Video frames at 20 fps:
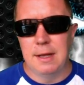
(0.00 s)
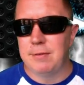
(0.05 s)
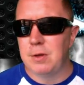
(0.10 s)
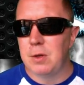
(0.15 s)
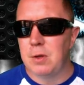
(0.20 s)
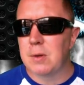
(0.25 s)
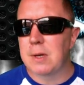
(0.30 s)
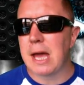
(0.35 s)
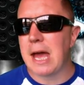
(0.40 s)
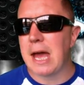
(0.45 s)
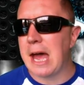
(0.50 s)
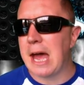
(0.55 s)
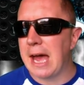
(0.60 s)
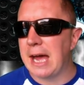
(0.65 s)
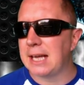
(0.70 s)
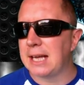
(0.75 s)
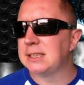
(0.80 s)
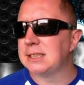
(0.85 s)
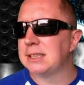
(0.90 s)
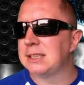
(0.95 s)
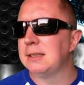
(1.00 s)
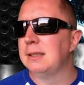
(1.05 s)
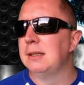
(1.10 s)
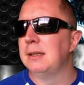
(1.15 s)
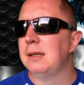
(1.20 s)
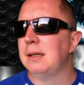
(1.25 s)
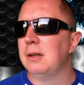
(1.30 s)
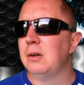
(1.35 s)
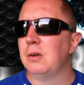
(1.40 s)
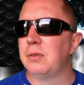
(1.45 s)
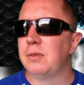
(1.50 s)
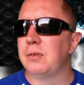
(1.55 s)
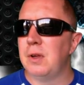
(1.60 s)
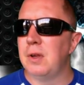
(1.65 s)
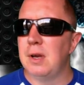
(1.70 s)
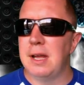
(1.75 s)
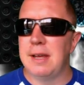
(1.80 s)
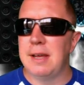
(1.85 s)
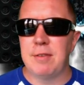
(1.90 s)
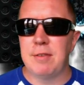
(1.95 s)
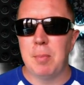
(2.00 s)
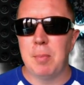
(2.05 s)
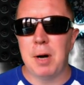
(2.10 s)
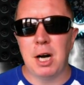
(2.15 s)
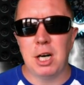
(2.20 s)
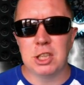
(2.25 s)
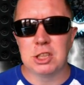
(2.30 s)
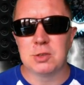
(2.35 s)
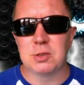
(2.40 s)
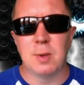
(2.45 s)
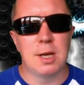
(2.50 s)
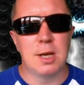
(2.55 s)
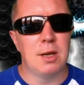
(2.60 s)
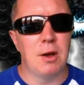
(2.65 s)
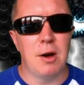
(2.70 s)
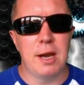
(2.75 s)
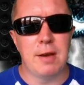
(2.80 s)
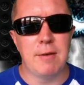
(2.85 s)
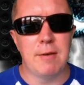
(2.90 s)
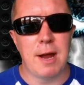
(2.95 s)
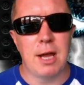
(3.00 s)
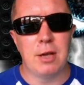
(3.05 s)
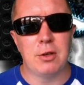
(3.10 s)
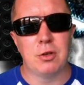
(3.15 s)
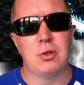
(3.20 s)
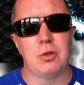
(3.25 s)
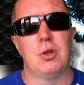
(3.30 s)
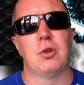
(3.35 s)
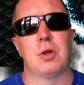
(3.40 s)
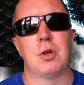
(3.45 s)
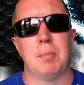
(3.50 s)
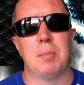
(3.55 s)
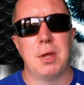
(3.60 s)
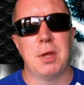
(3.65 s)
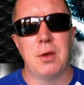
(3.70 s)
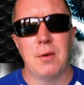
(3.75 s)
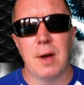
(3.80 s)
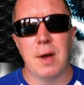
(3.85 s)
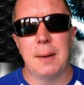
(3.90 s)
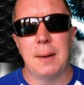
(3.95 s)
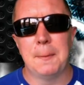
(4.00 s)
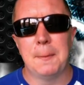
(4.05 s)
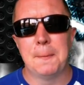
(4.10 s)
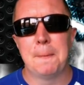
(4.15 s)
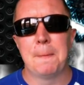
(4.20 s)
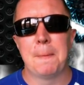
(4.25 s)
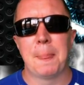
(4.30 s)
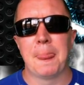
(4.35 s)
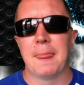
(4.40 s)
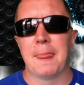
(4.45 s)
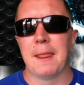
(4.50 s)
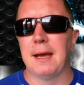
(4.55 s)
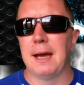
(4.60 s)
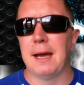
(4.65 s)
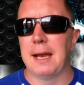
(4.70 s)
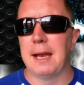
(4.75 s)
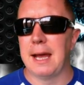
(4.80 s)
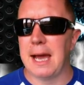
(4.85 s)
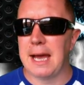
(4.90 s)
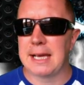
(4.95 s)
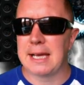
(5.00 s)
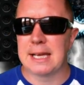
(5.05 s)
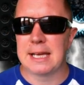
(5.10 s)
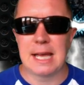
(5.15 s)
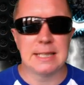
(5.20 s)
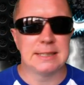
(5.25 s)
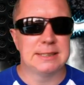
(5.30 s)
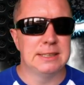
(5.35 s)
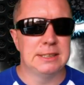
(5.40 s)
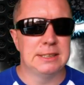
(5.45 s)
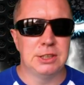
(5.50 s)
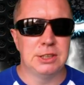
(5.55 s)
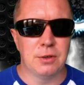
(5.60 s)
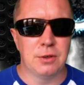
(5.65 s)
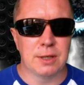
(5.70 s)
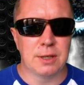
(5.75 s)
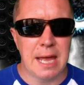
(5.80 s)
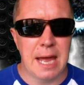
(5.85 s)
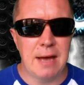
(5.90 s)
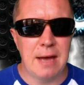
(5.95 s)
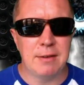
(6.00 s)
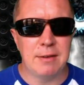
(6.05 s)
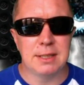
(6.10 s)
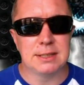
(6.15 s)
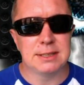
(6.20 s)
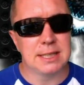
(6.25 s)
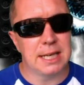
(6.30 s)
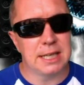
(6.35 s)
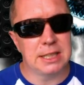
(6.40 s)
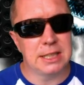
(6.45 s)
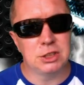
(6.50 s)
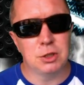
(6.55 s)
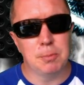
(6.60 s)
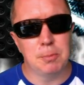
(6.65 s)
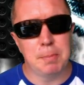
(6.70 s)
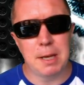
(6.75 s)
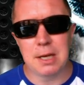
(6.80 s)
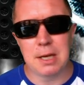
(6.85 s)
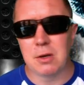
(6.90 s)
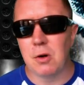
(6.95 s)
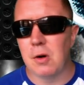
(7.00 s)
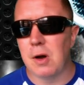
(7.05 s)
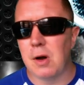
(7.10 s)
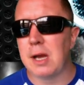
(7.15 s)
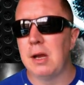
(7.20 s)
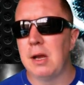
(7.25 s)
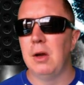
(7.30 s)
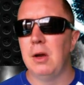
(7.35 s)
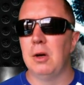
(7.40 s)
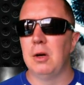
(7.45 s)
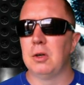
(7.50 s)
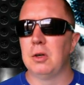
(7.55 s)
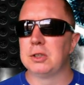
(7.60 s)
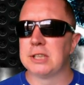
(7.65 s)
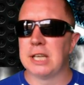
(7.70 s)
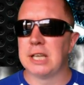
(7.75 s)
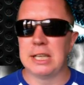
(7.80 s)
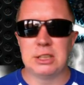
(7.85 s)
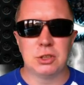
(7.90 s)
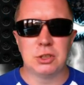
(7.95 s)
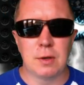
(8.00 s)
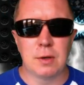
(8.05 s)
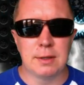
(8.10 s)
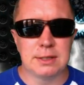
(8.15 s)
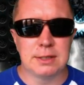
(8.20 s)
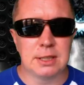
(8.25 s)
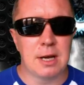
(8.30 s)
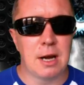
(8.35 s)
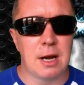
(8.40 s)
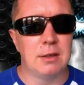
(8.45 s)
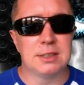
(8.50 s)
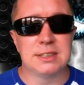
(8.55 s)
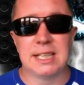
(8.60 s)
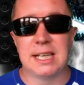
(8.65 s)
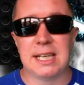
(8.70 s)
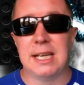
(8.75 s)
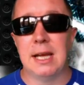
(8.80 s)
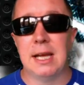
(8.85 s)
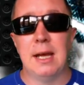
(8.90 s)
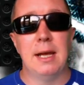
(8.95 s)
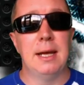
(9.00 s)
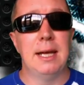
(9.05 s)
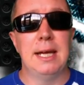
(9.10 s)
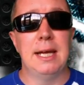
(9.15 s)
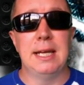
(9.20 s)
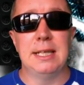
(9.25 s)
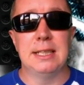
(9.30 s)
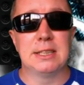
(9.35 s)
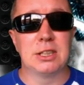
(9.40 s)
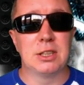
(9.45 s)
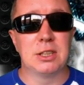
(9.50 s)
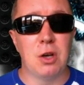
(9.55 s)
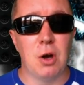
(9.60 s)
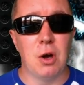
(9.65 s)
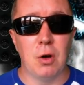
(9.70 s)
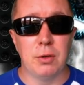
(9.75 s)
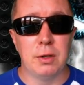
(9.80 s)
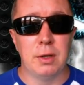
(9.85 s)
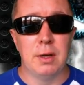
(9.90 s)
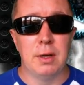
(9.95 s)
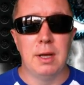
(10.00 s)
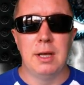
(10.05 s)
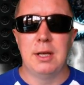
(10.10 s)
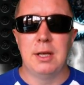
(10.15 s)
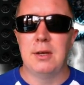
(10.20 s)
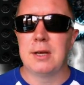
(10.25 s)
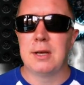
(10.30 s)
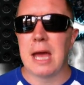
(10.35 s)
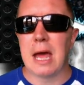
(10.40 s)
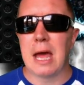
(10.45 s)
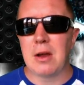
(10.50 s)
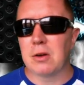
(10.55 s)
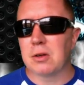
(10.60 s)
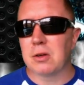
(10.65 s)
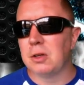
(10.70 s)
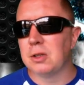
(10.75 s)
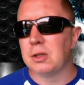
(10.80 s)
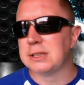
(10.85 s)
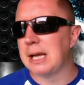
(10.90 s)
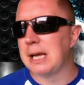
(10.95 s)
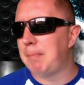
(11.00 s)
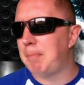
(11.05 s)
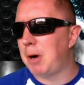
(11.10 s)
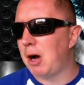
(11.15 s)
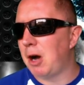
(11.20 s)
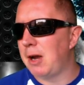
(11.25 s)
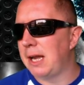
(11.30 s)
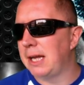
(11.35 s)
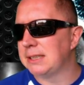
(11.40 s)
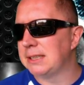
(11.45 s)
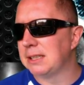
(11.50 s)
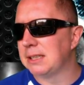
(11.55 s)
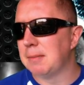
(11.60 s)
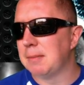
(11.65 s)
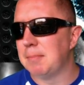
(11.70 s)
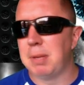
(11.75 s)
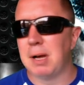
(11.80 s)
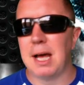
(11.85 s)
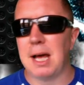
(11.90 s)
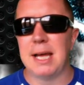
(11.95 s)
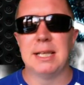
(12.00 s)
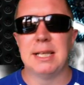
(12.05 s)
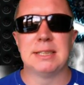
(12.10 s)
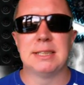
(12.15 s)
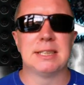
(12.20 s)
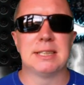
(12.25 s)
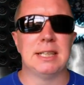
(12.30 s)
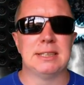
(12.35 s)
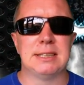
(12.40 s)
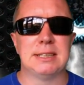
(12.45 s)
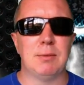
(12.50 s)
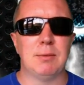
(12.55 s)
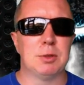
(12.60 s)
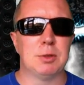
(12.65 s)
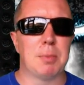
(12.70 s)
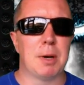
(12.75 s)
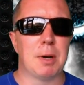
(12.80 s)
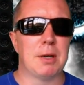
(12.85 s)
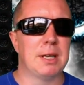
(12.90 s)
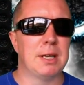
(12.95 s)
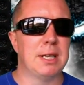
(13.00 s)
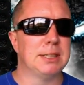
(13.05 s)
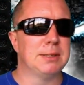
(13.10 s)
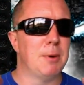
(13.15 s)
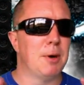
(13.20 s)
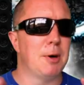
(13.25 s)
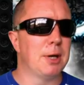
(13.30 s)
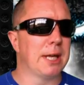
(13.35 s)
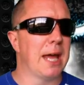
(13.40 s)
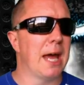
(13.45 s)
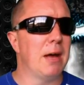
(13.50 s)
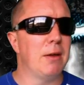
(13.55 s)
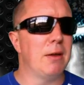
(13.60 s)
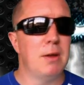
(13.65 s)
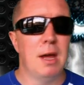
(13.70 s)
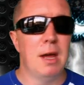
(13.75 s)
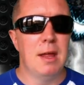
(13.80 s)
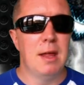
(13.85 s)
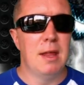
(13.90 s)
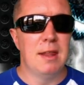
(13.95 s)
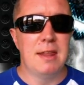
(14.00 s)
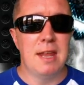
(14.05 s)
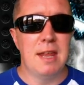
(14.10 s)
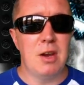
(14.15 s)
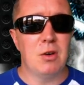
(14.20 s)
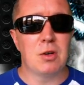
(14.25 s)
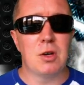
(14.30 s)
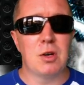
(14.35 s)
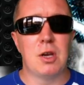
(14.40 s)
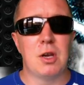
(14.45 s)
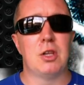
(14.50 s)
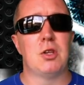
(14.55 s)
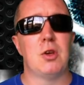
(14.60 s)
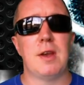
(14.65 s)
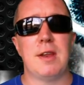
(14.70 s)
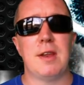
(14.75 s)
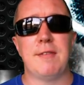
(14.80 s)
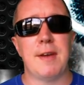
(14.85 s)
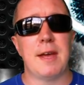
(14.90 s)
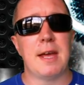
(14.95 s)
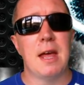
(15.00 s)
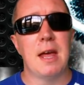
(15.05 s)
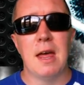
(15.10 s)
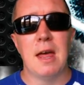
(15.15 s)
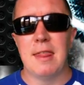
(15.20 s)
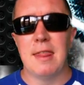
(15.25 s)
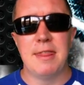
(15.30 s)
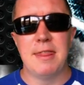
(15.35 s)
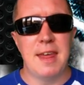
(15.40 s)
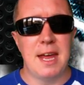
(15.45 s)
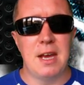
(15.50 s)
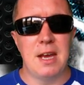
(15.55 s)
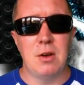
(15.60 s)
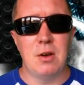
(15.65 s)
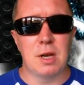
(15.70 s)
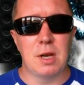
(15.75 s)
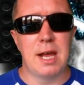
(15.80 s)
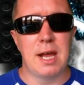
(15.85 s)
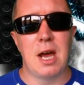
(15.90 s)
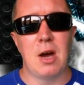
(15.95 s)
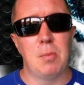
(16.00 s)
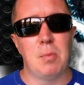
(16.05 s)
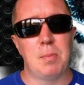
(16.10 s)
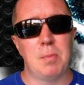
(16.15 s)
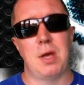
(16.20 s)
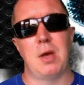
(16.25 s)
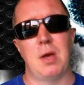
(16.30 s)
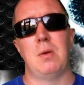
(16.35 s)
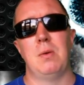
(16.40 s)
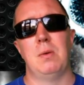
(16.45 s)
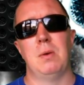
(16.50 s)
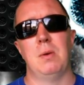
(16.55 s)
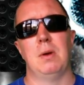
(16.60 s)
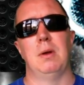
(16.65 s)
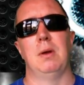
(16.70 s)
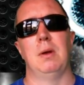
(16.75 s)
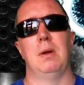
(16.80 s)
If you get hacked, if you leave your password lying around on your computer and a hacker gets into your account and takes your Bitcoin or takes your cryptocurrency, it is gone. You cannot contact Binance and complain and say someone's broken into my account. They're not going to do anything. They're not going to help you.